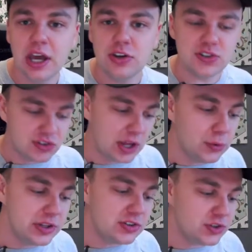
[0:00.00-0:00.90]
You still
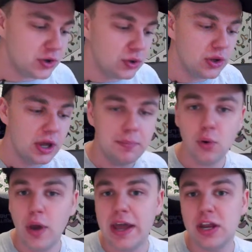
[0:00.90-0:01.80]
need to
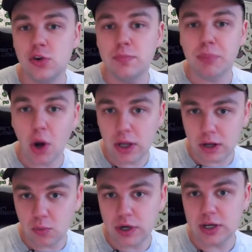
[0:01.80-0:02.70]
put in a new
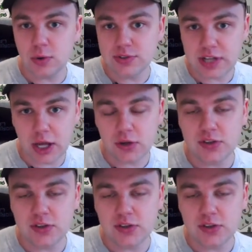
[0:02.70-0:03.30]
boiler when it goes down.